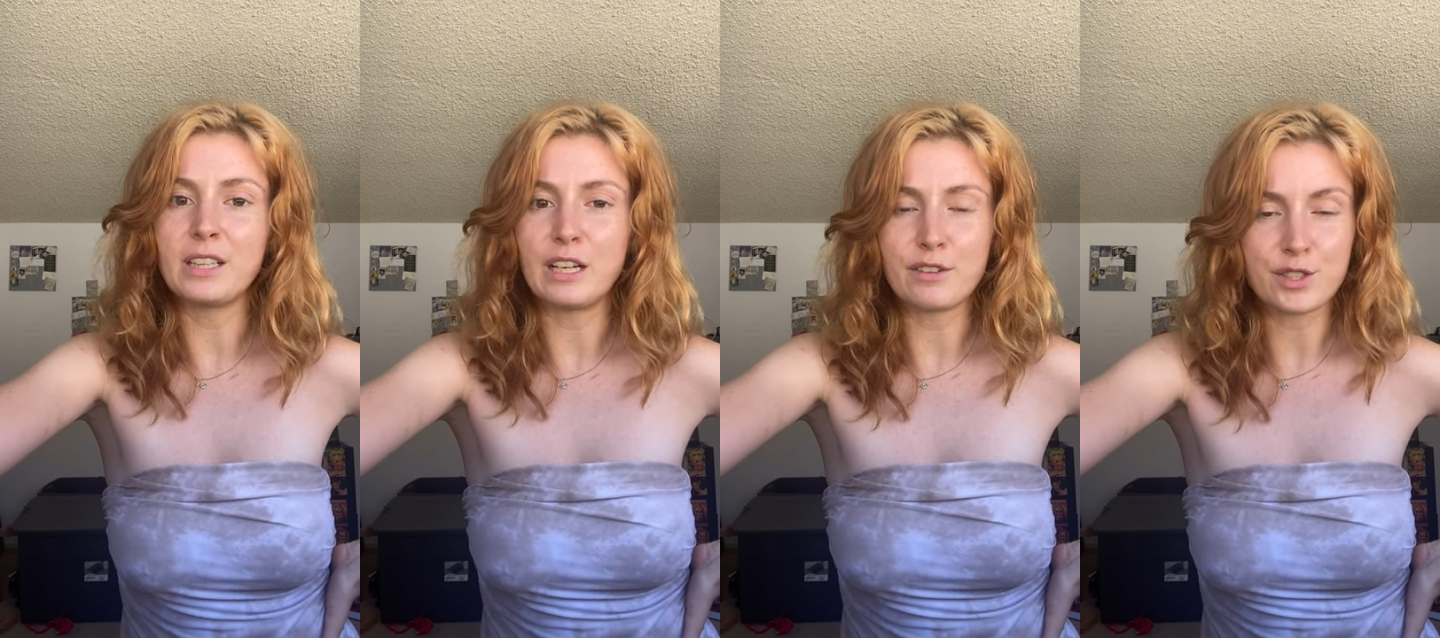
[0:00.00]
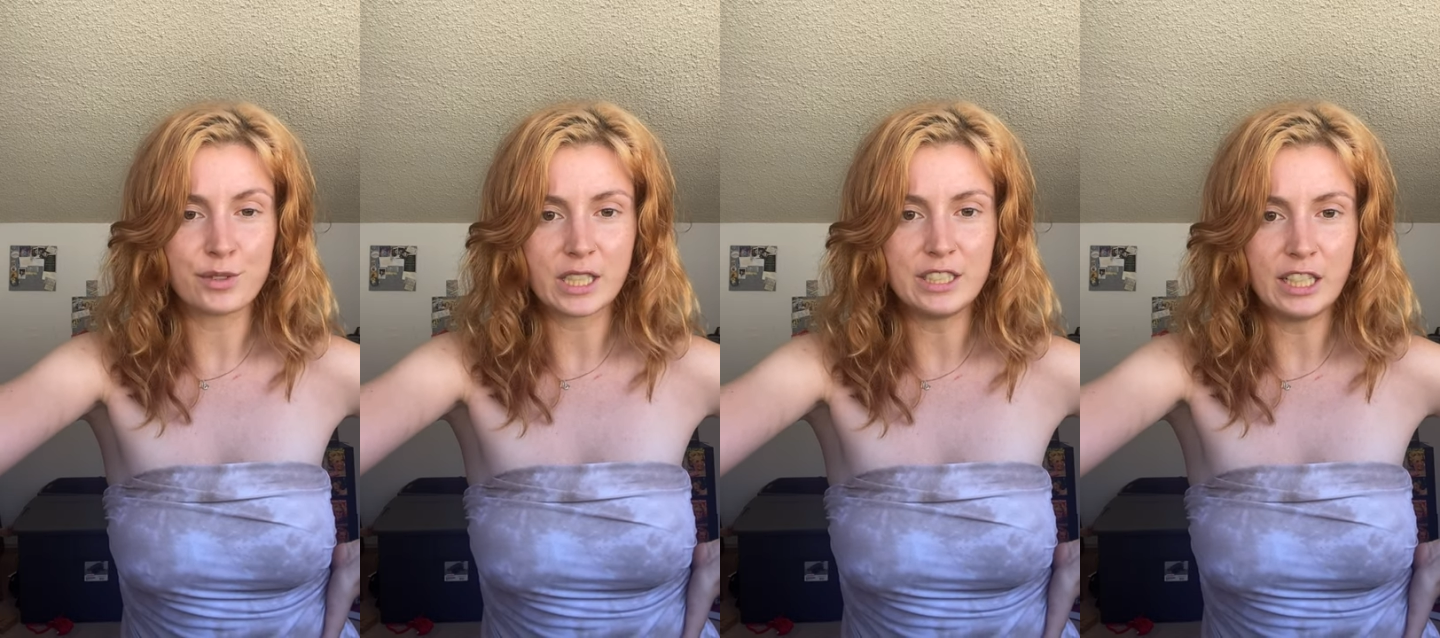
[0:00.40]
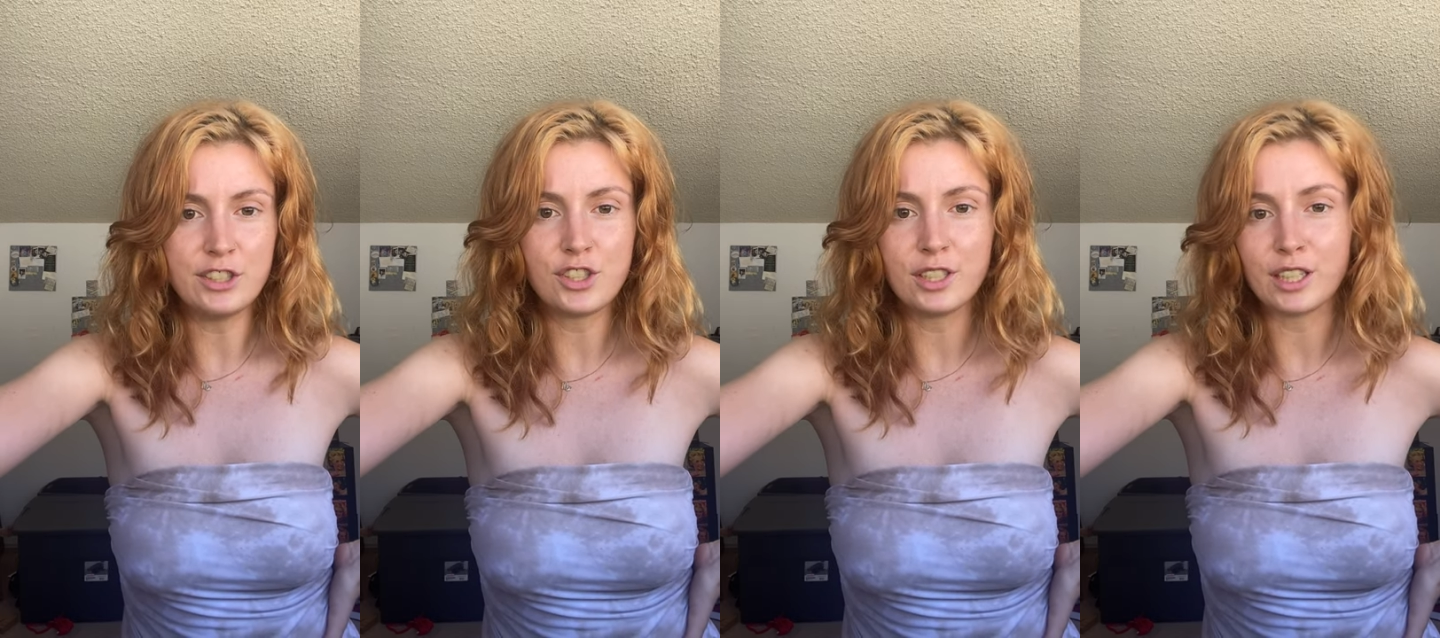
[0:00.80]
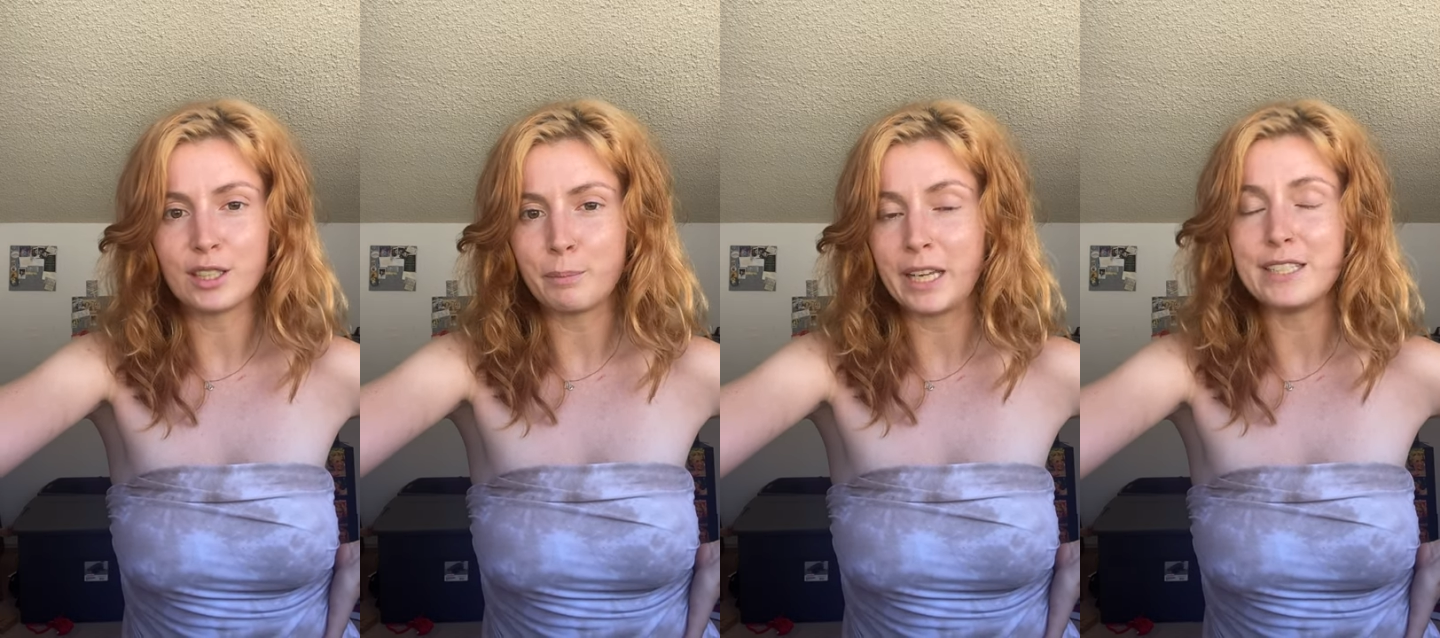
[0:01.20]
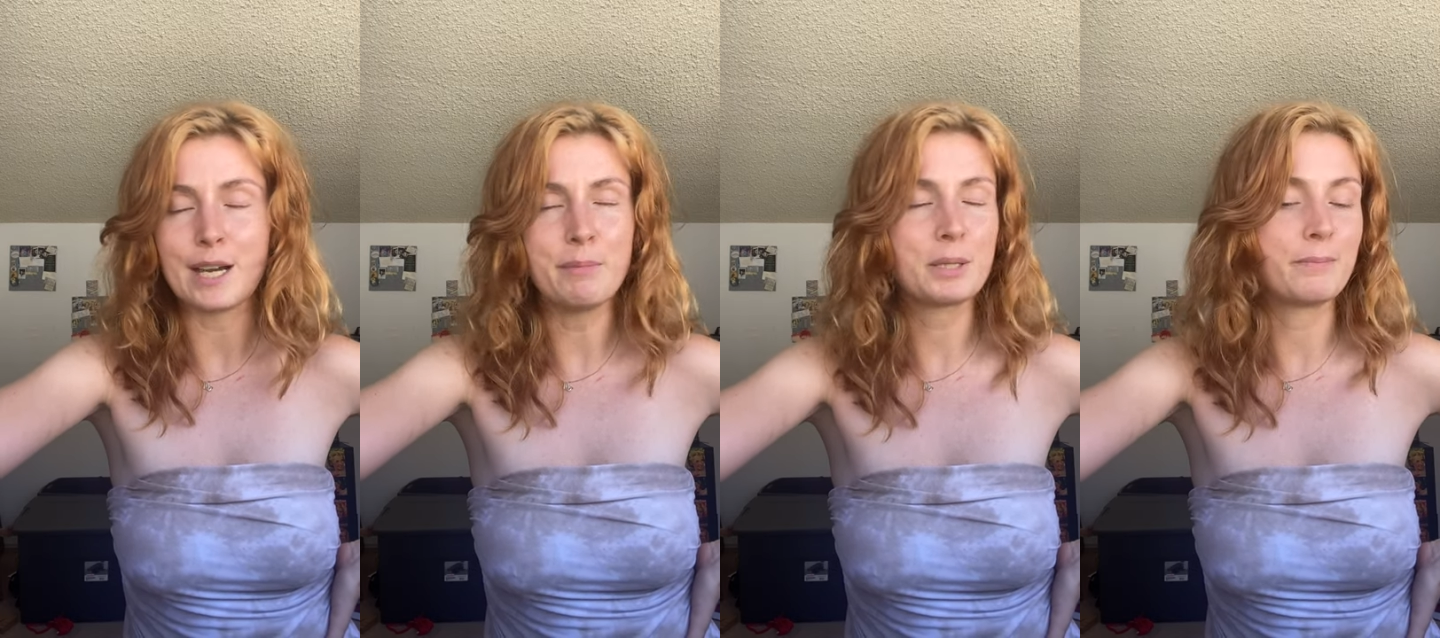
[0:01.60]
a lot of this was contingent on the
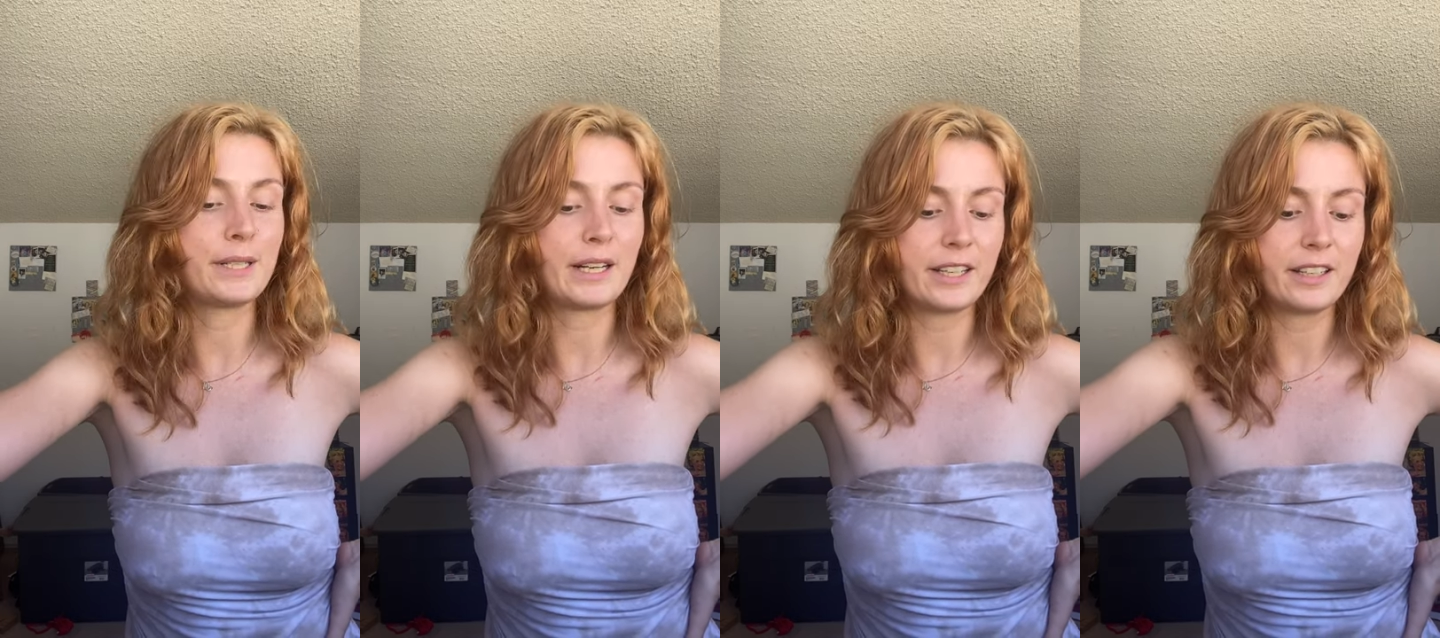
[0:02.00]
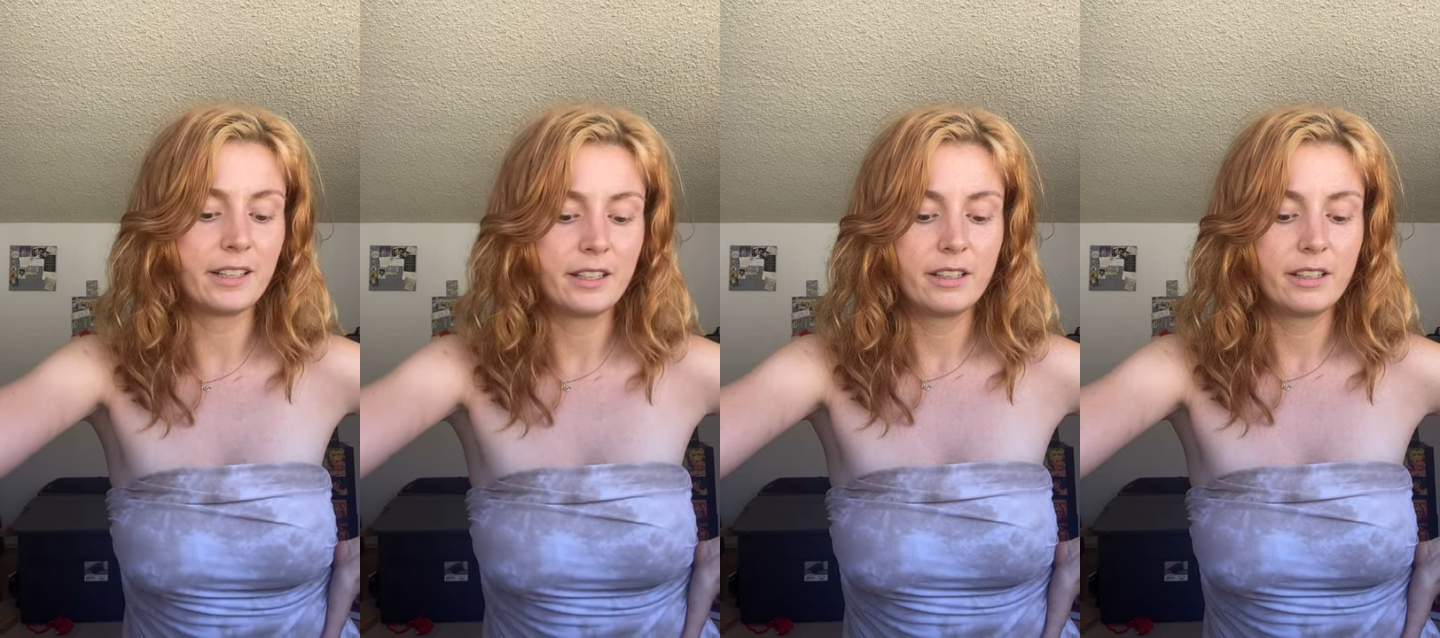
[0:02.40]
pandemic, but I